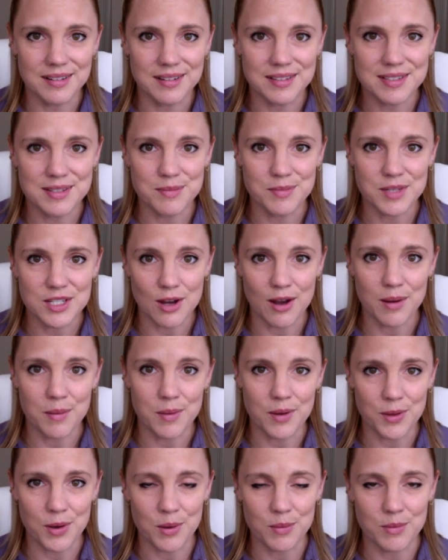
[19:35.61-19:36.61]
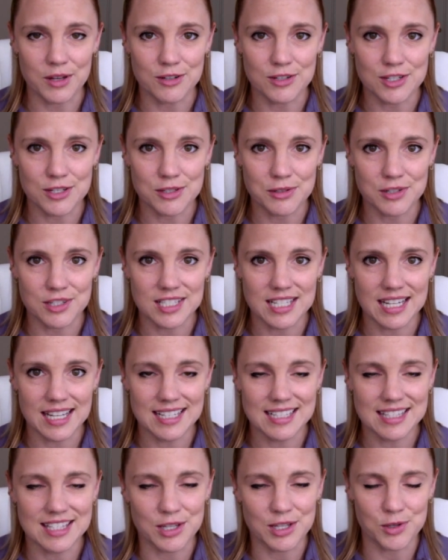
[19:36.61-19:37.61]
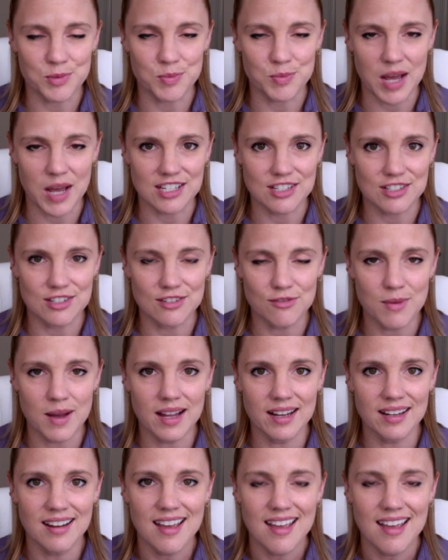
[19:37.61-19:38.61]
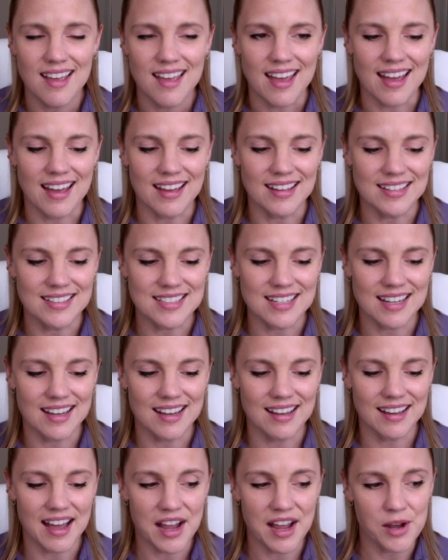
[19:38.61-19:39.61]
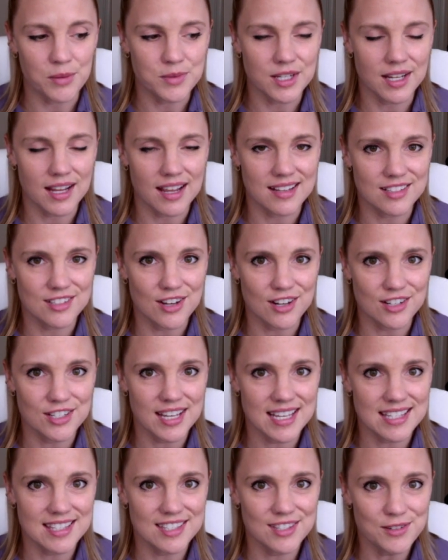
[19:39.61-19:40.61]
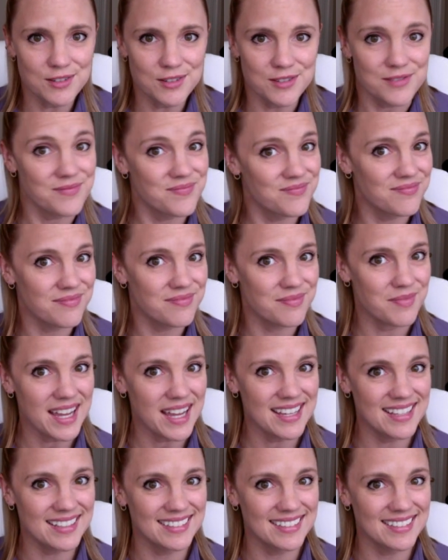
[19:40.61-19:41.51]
me talk about the home energy score today. It's a huge passion of mine, and I hope to talk to you guys soon. Bye!